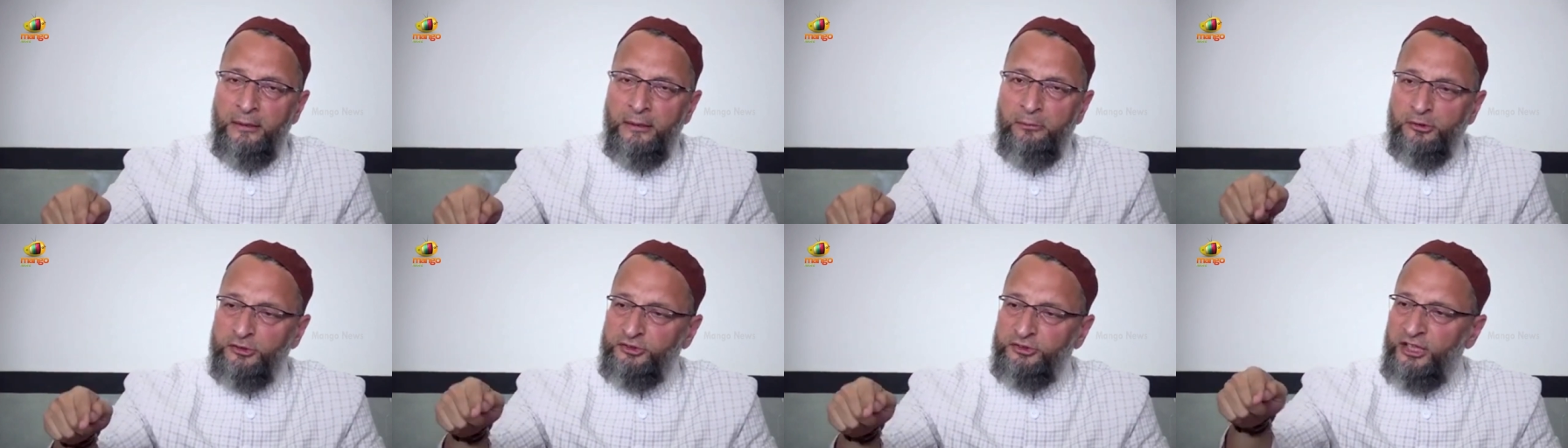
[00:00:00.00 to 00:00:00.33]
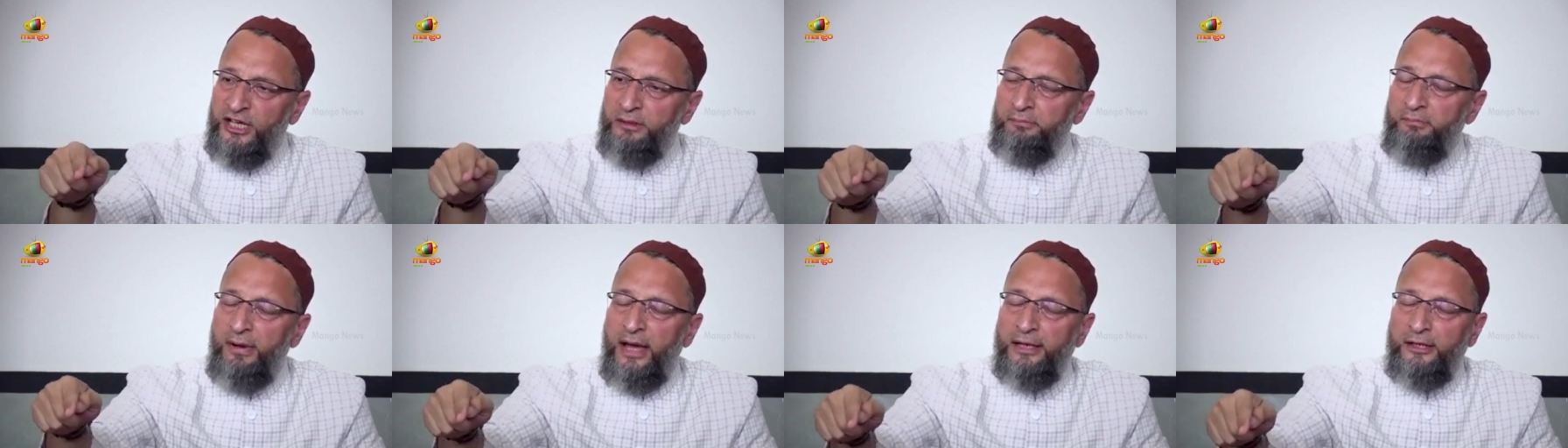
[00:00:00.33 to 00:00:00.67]

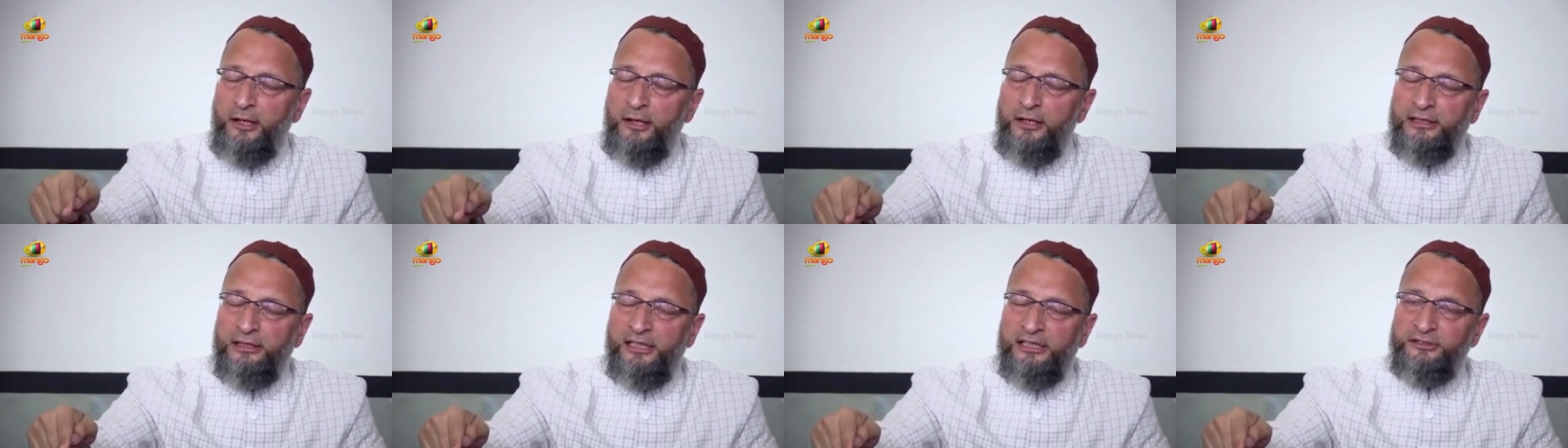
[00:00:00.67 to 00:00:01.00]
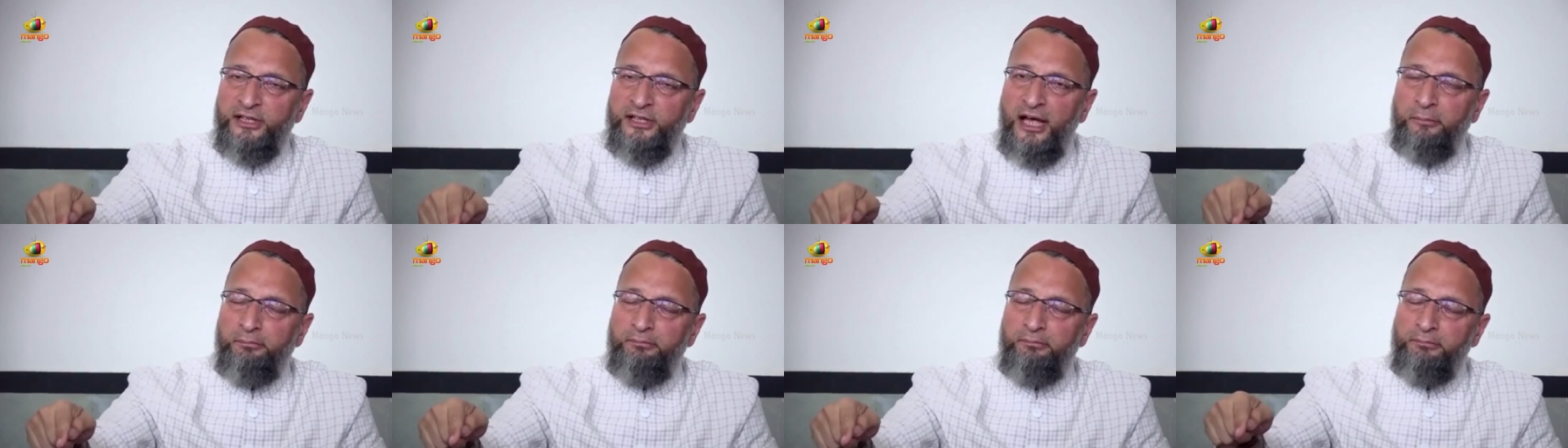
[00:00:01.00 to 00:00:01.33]
Muslim minorities
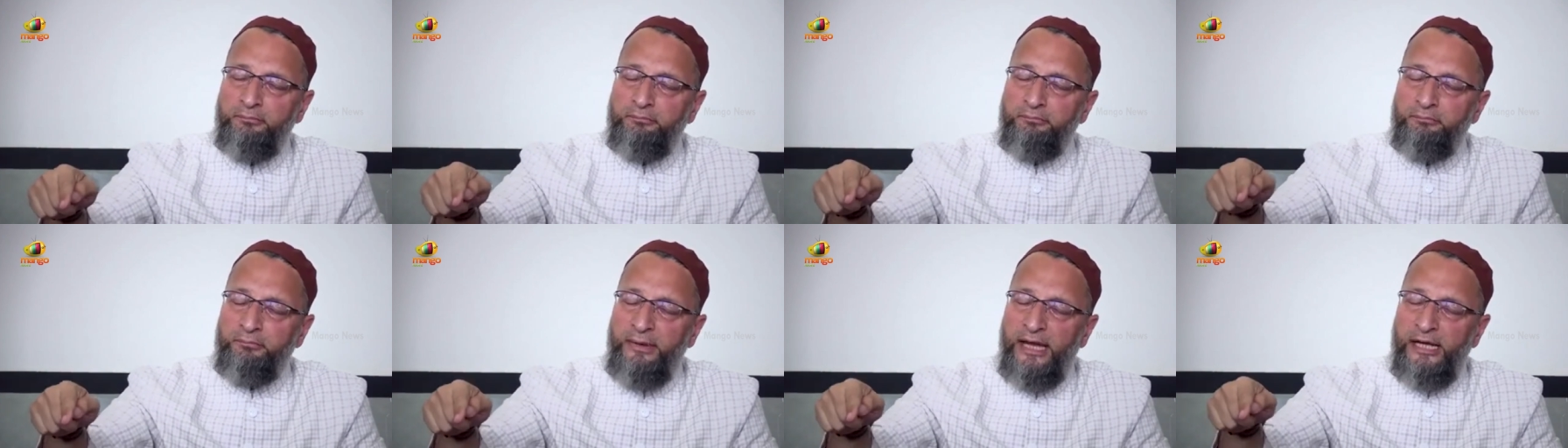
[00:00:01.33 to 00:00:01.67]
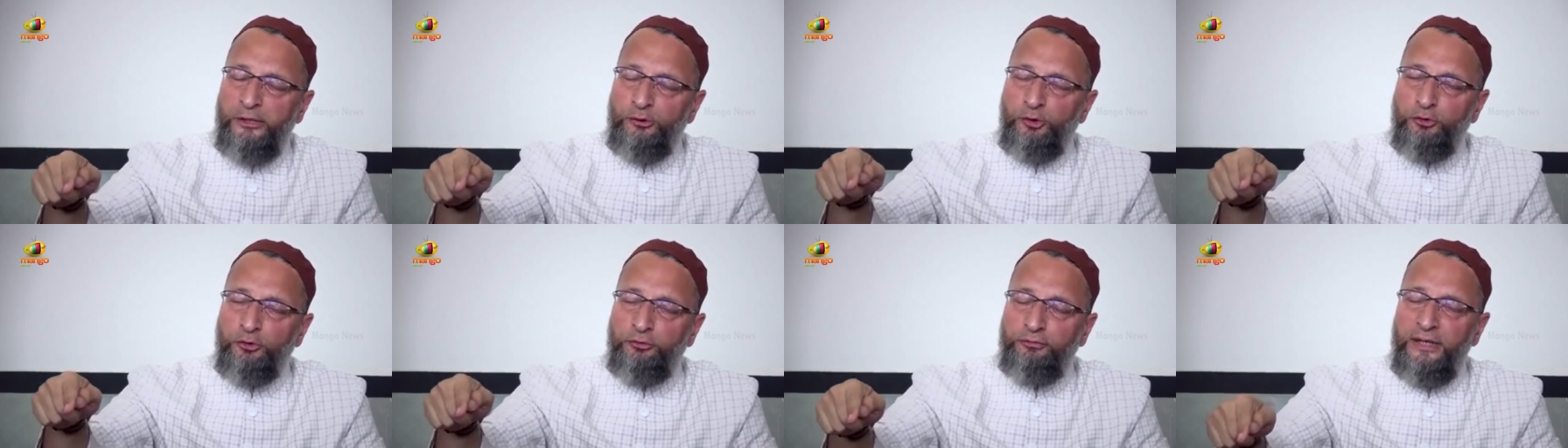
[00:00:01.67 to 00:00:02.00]
are
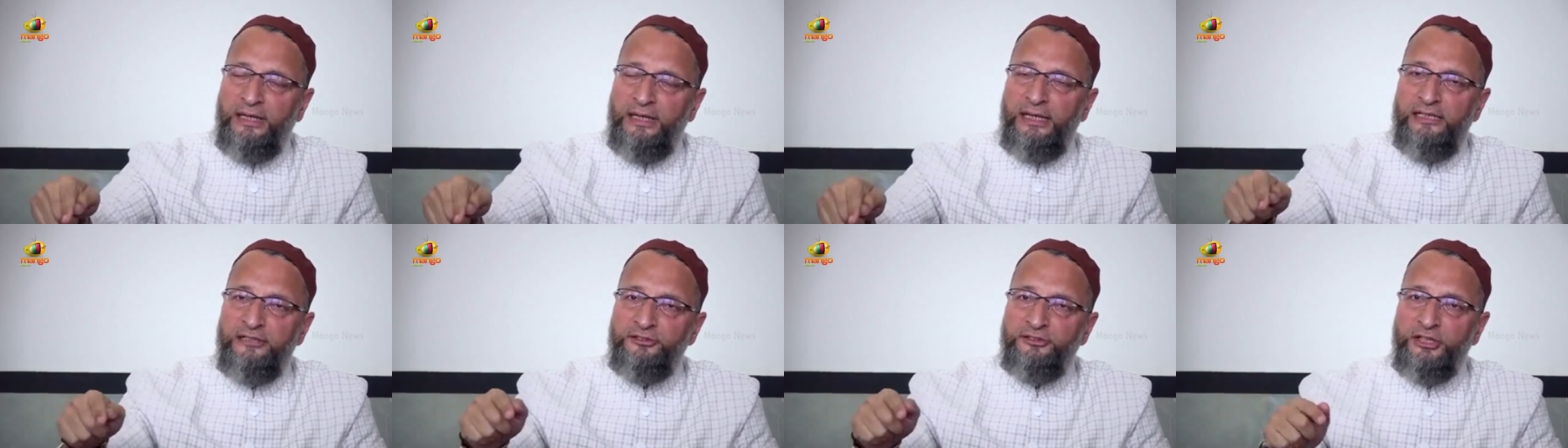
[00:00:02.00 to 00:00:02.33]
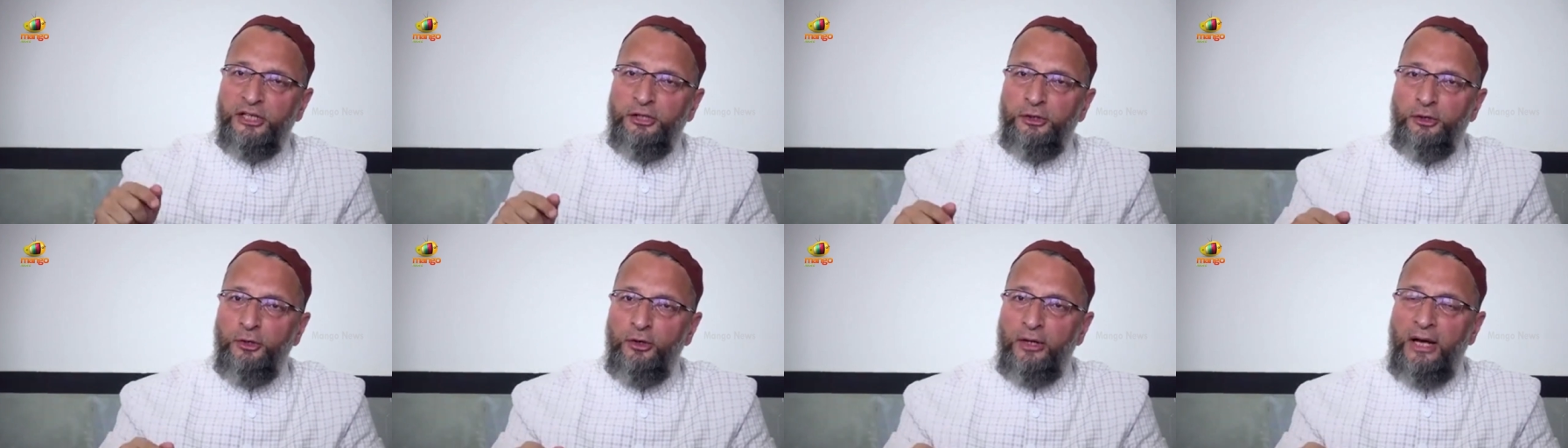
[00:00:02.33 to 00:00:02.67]
made to feel
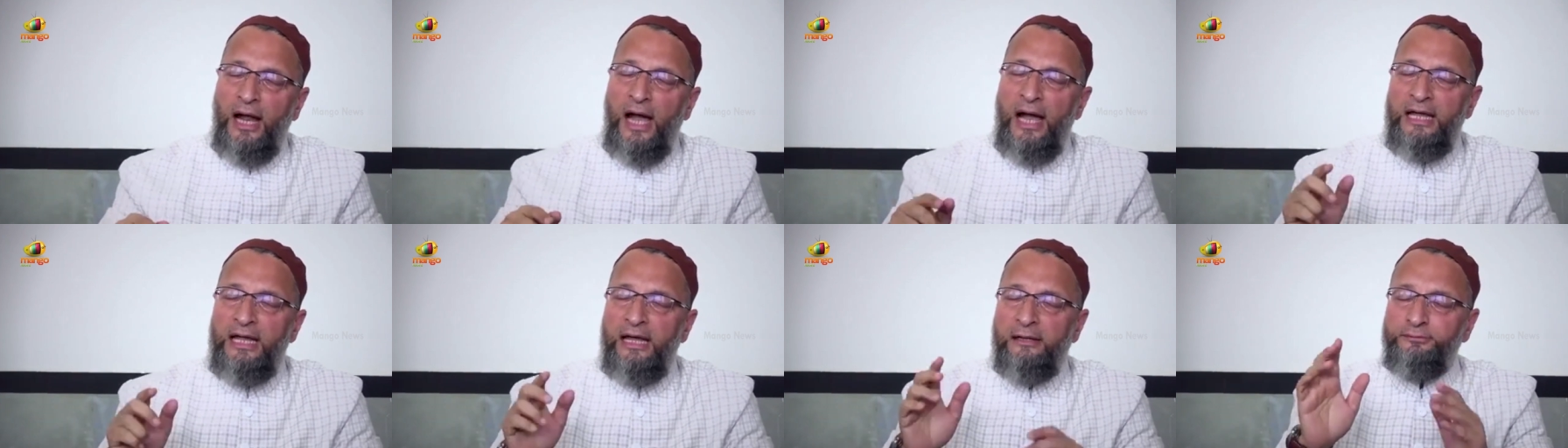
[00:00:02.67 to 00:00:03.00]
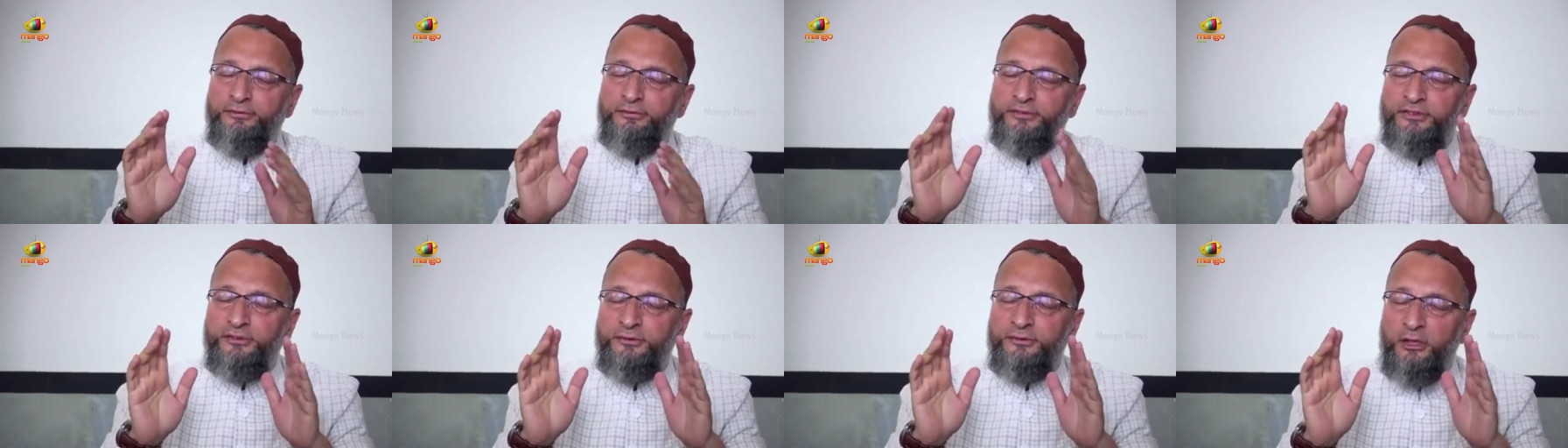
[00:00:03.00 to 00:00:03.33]
insecure. I
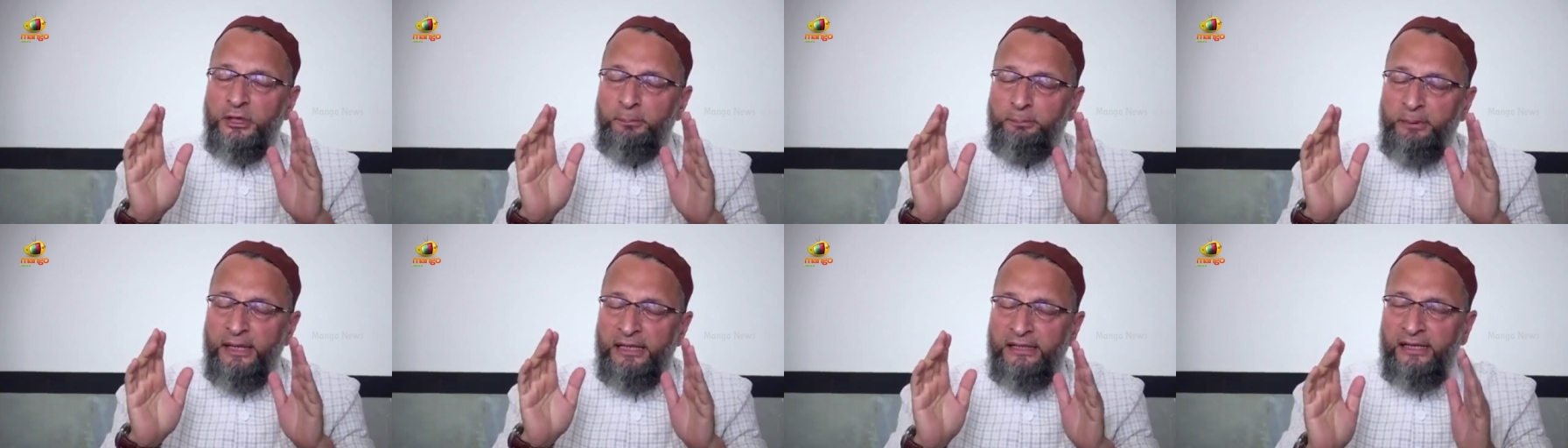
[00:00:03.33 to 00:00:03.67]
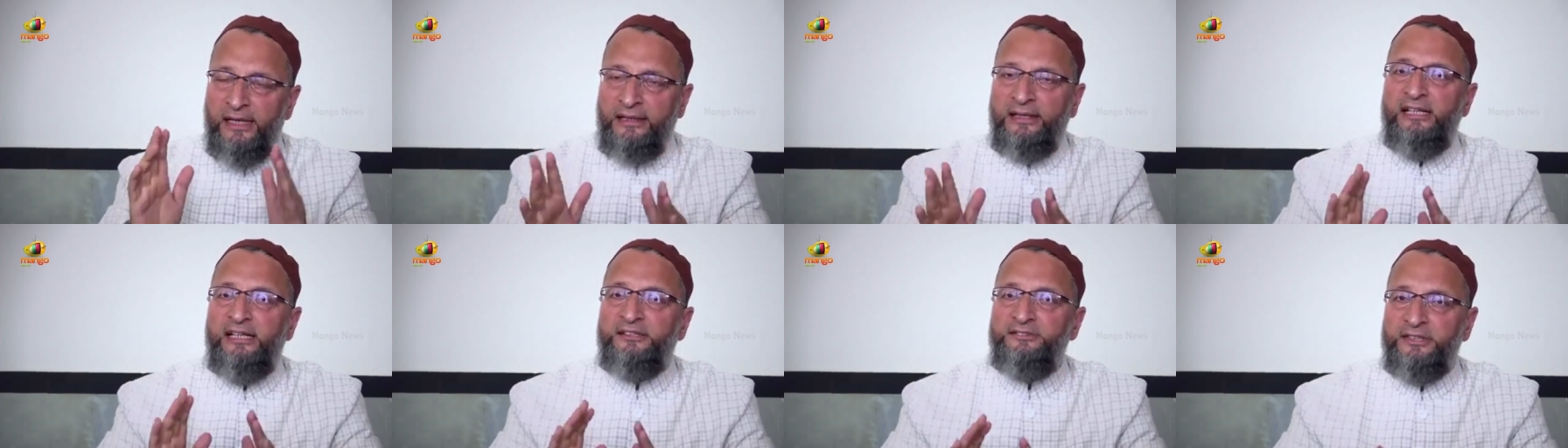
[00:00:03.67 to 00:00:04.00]
have
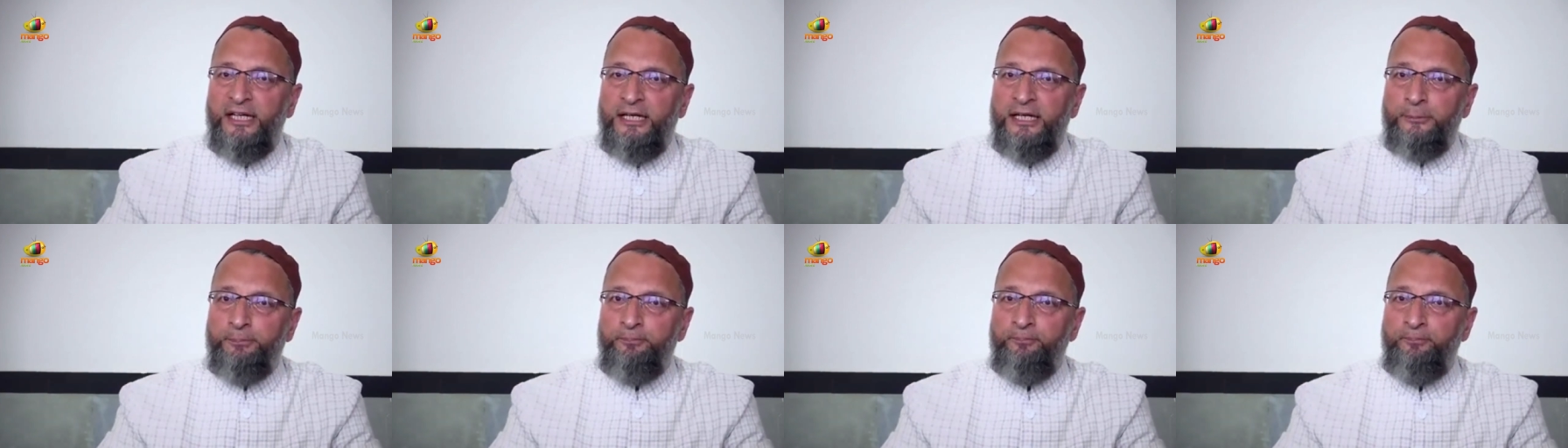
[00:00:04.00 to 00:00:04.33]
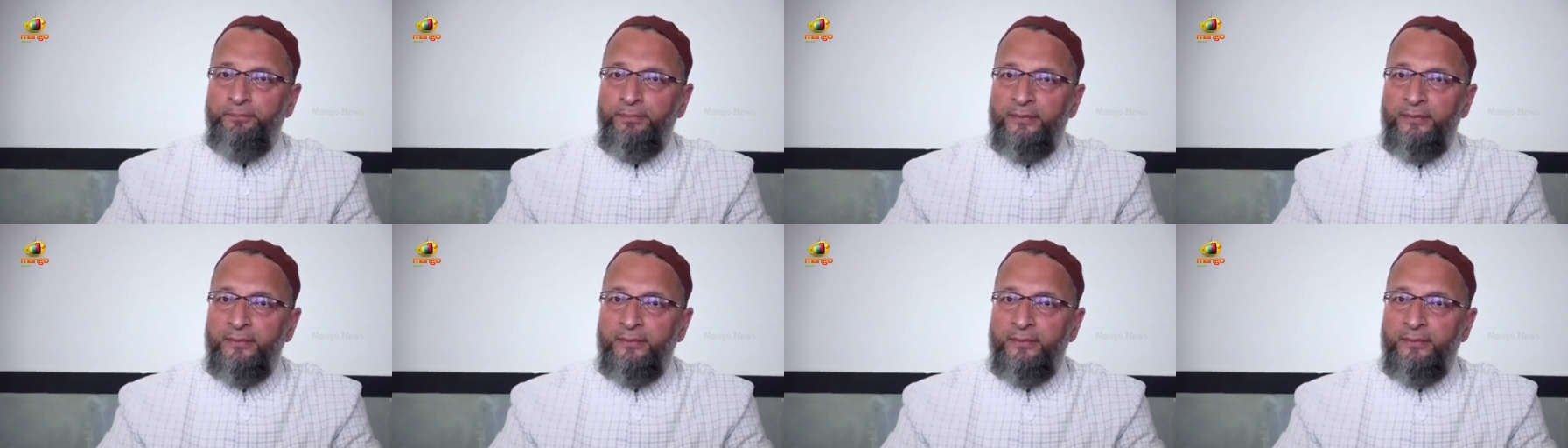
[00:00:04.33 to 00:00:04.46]
repeatedly said,